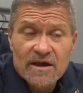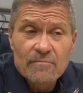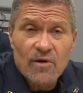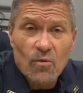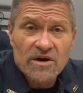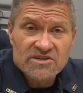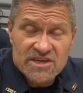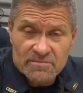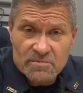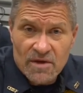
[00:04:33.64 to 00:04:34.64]
But what
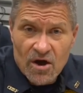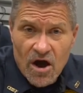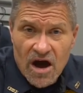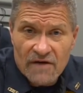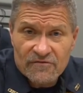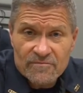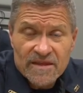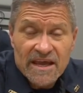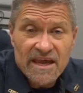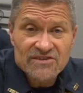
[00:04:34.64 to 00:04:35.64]
tipped me off
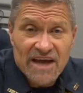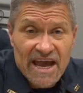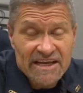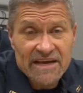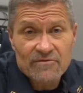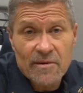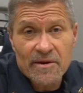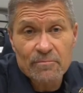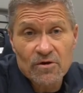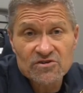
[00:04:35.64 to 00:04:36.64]
is I hadn't given them
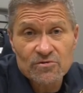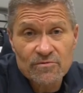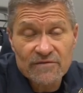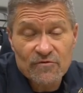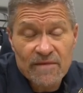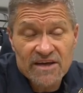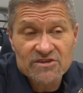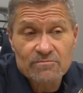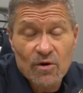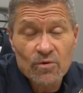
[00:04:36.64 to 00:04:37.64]
any personal
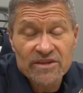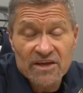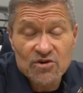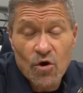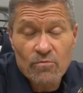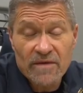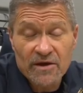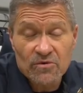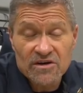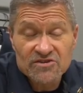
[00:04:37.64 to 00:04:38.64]
information, but what they told
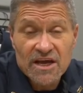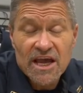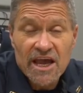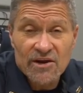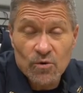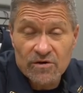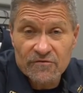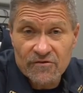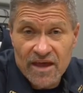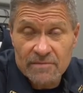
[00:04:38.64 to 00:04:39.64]
me was, in order
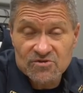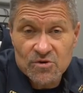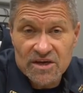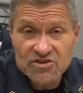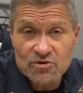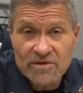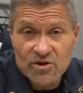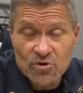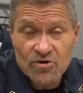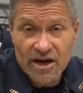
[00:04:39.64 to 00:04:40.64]
for them to issue me a
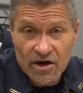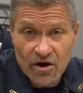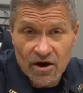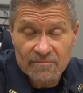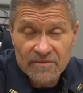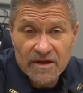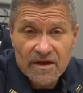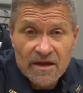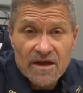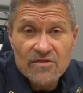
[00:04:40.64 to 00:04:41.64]
new credit card,
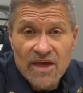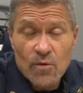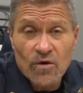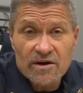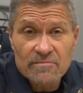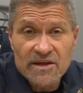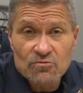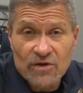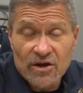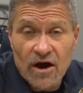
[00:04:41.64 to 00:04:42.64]
they wanted me to
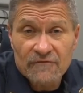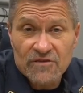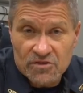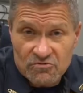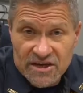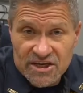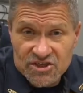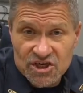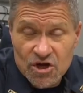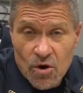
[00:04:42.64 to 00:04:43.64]
read off the
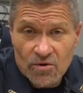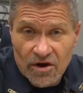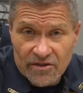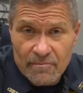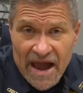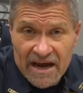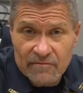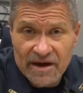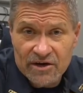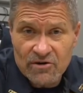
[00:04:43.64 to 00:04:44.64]
3-digit code on the back
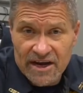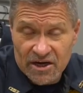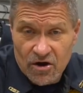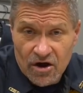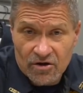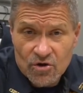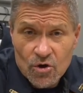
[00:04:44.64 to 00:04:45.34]
of my credit card,